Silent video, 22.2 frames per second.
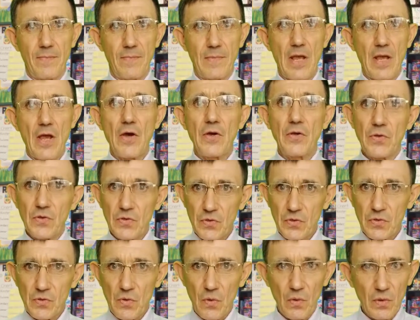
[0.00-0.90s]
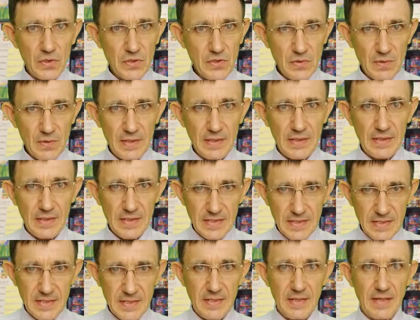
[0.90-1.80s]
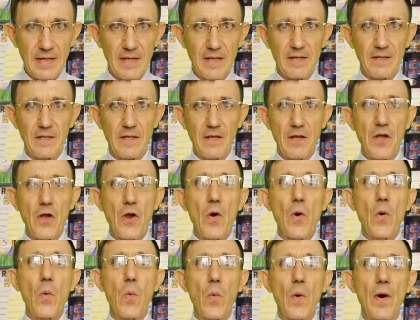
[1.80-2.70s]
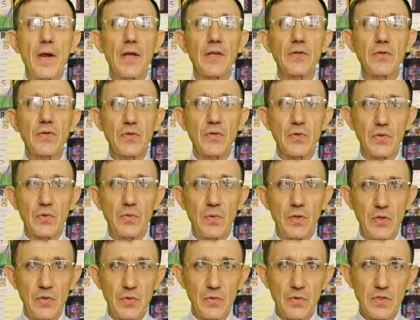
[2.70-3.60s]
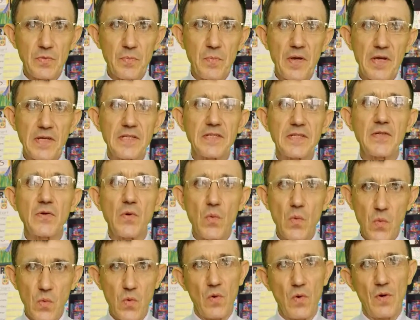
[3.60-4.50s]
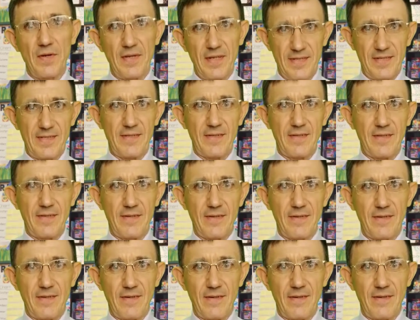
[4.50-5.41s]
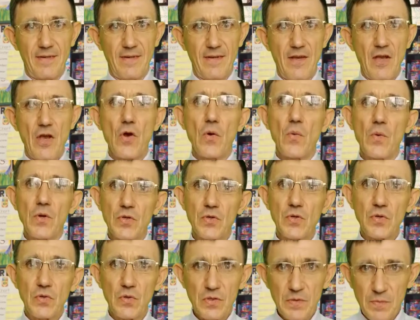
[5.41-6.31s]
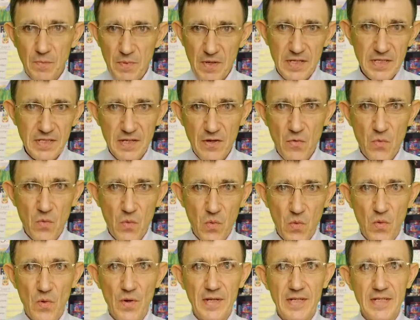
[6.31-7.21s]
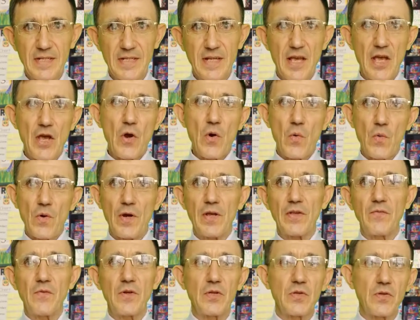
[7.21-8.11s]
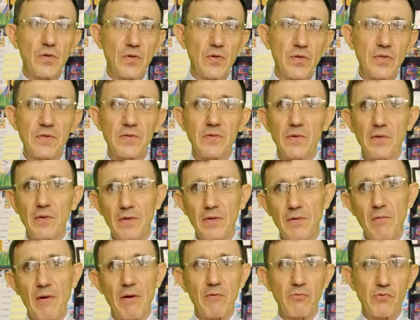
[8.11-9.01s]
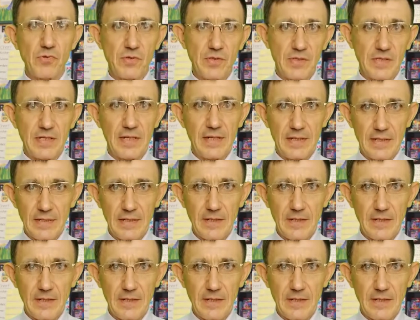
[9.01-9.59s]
You should also understand when should we use passive voice. We should use passive voice when we don't know an actor.